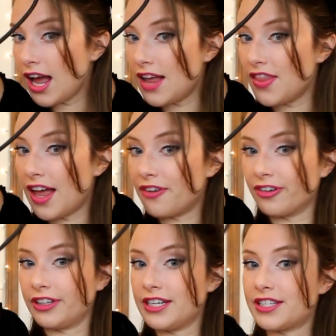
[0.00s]
And then
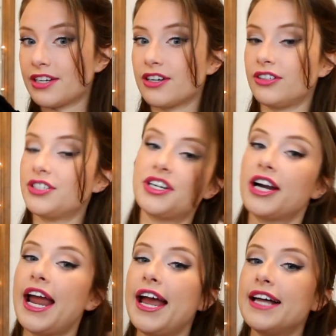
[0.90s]
release the curl into
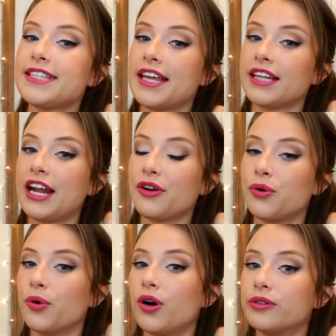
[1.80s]
your hand and let it
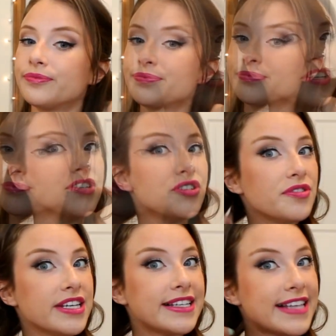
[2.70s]
cool. You
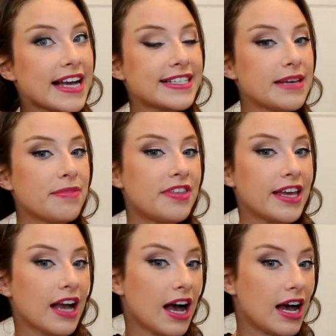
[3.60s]
do the exact same
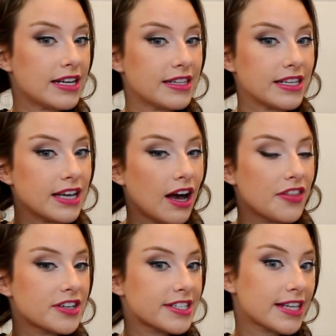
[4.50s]
thing on the
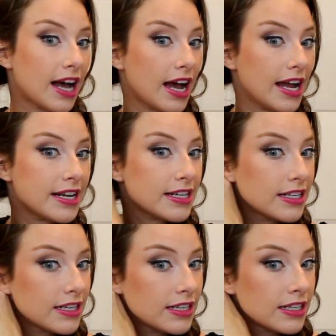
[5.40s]
other side.
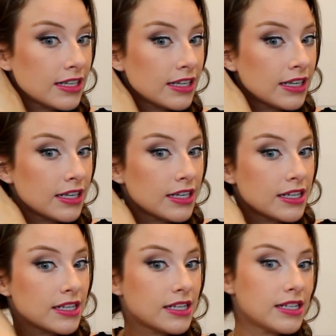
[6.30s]

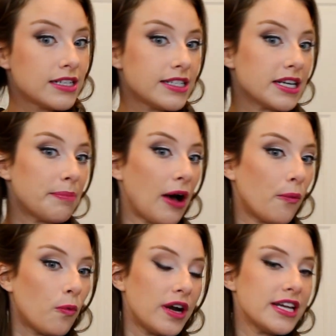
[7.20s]
Take
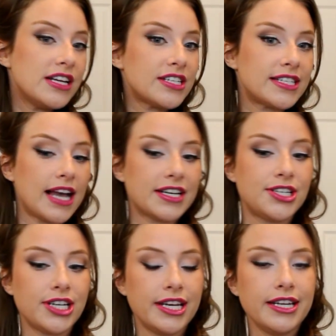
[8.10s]
about 1-inch
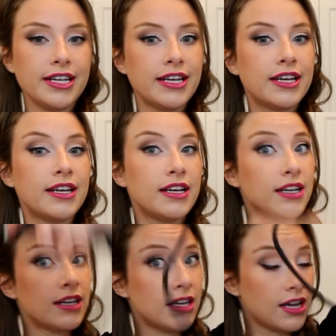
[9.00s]
section,
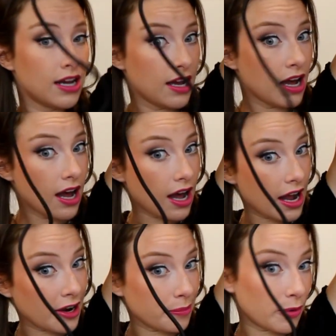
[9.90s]

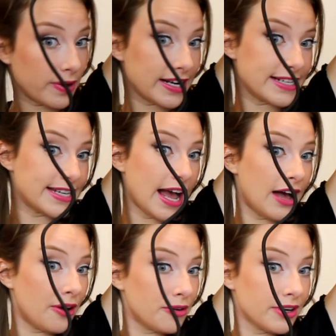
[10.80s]
iron pointing
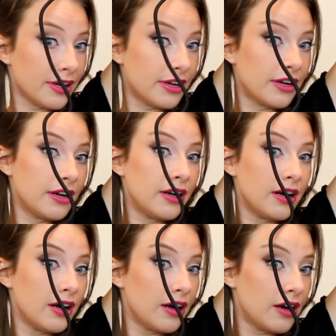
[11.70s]
down,
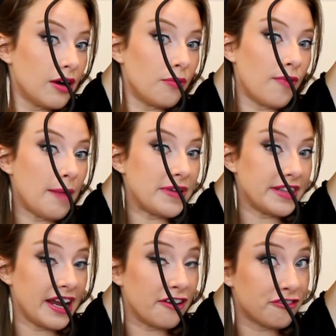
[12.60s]
wrapping
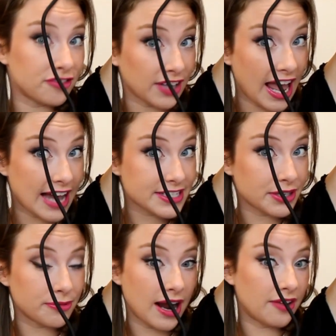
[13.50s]
the hair flat
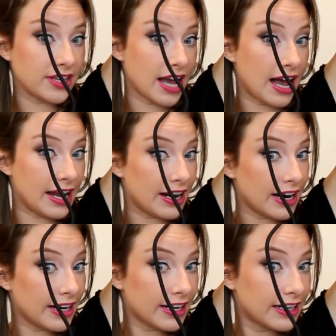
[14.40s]
around the
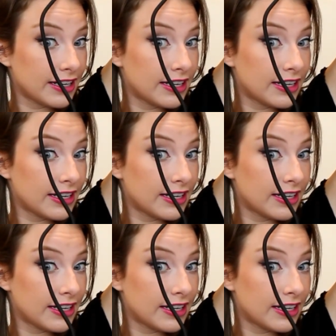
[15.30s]
iron.